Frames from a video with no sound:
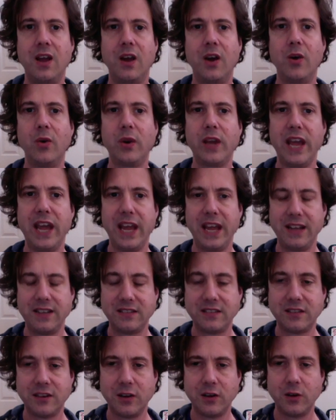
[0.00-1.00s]
Okay,
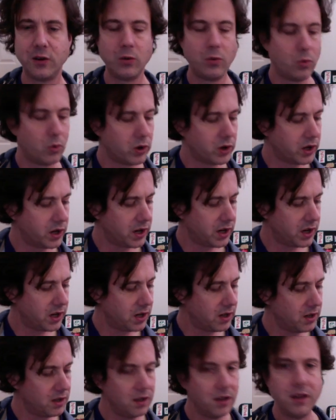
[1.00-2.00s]
so we're
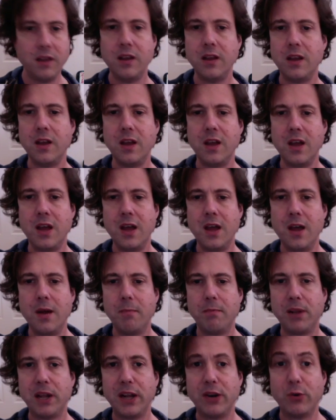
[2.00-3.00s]
gonna
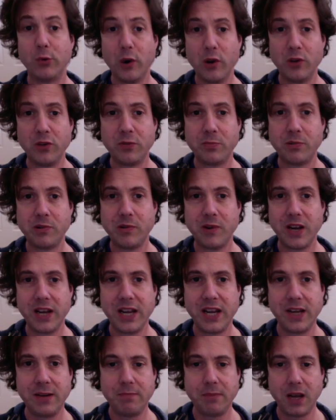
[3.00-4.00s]
play Rose
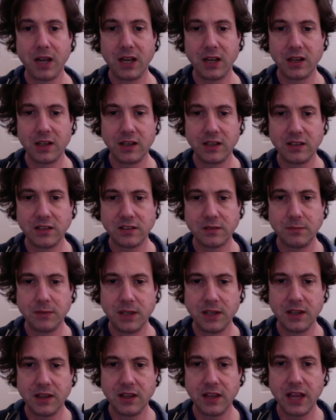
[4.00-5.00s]
Parade by Elliot
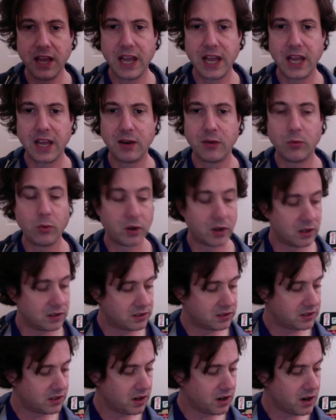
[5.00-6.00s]
Smith, and we're gonna
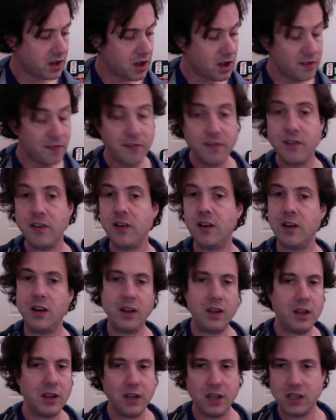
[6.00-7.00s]
start off
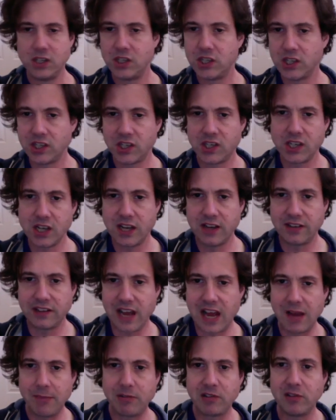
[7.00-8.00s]
just as
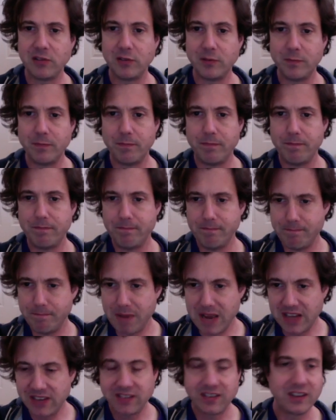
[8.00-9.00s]
absolute
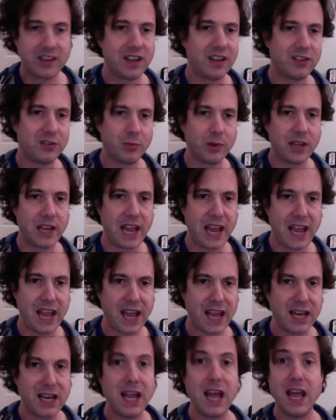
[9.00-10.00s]
basic as we
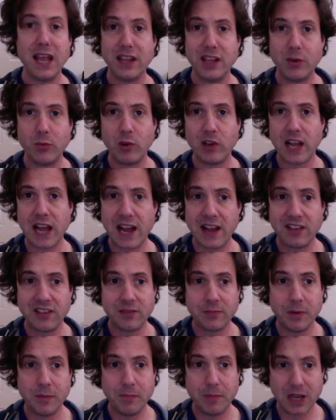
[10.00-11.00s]
can, and then we'll add
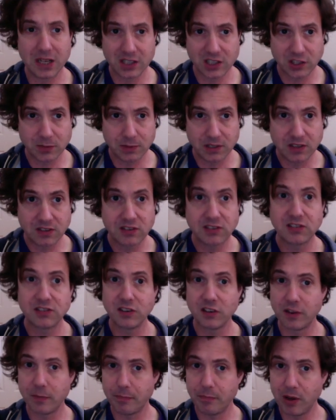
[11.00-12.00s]
some embellishments.
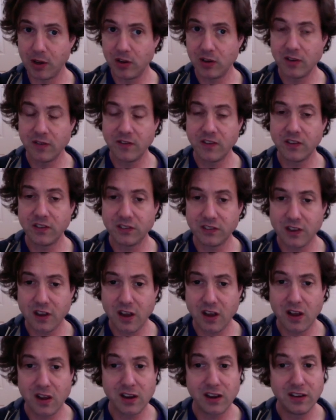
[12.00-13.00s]
So the bulk of the
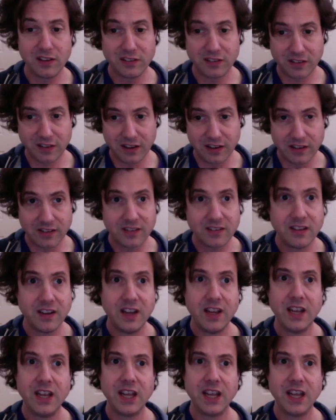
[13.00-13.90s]
song is this.